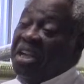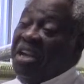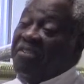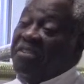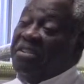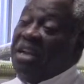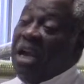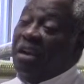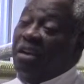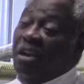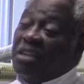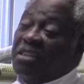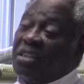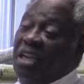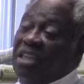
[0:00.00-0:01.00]
Even the
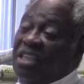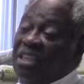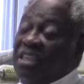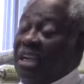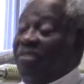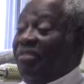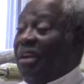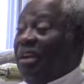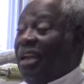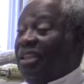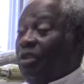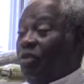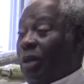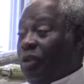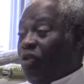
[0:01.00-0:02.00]
Lord says in
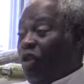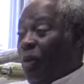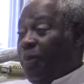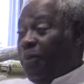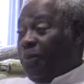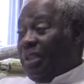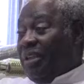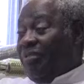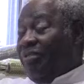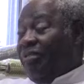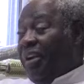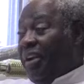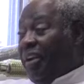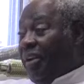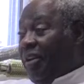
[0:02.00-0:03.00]
Revelation, when you open the
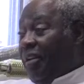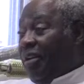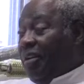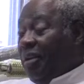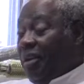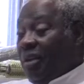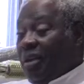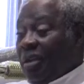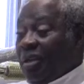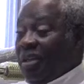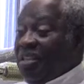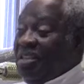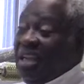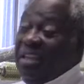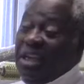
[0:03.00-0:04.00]
veil,
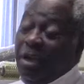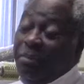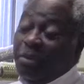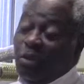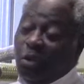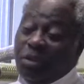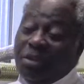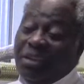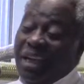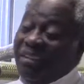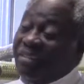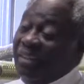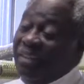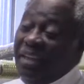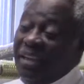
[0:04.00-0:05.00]
he said there will be no
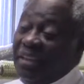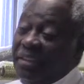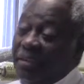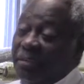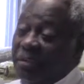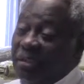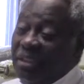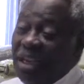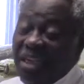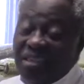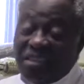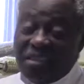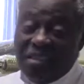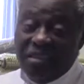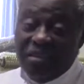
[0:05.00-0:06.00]
death again.
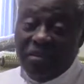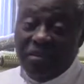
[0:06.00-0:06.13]
Yes.